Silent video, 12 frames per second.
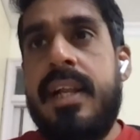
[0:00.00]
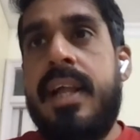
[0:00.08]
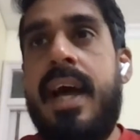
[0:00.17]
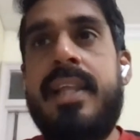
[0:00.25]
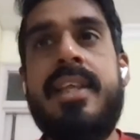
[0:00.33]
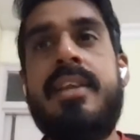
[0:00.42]

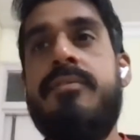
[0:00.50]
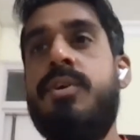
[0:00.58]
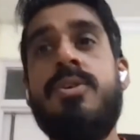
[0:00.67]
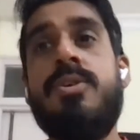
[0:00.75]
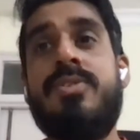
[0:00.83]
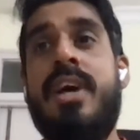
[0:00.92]
And then we
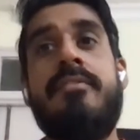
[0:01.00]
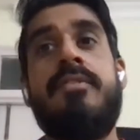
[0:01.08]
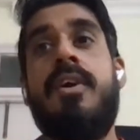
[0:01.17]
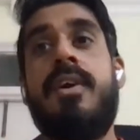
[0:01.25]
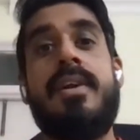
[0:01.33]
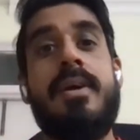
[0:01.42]
also have
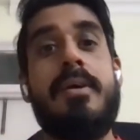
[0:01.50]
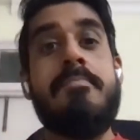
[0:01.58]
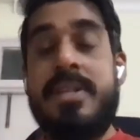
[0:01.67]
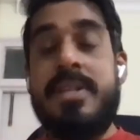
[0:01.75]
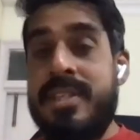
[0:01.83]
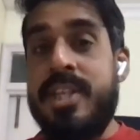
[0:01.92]
got
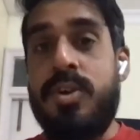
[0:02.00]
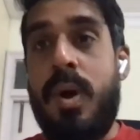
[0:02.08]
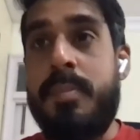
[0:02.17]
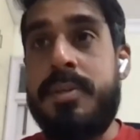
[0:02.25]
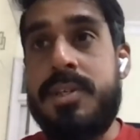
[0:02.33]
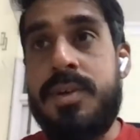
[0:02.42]
business
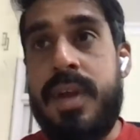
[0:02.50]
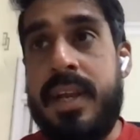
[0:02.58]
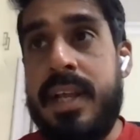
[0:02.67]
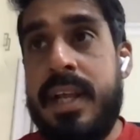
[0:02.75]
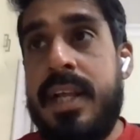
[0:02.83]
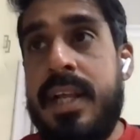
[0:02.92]
ops,
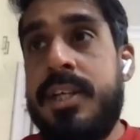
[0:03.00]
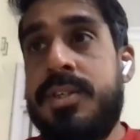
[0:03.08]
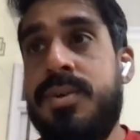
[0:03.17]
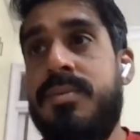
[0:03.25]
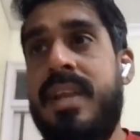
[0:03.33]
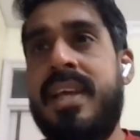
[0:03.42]
right?
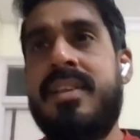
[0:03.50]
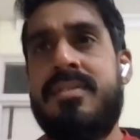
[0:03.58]
So